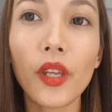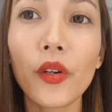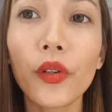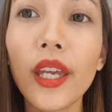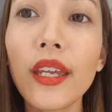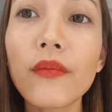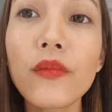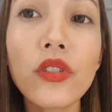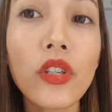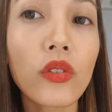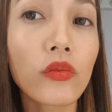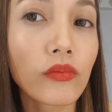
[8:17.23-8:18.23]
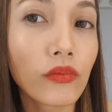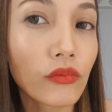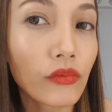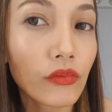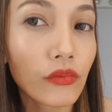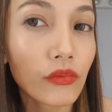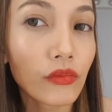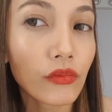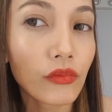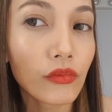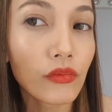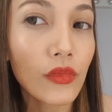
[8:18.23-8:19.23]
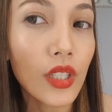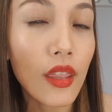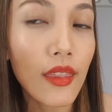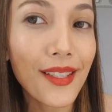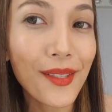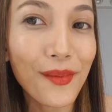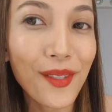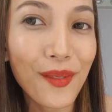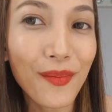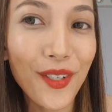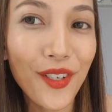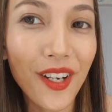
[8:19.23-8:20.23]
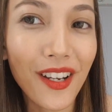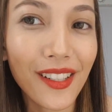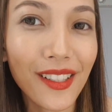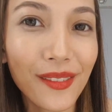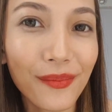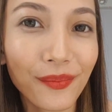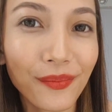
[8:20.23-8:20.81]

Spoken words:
Okay, so this one's MARCIANA.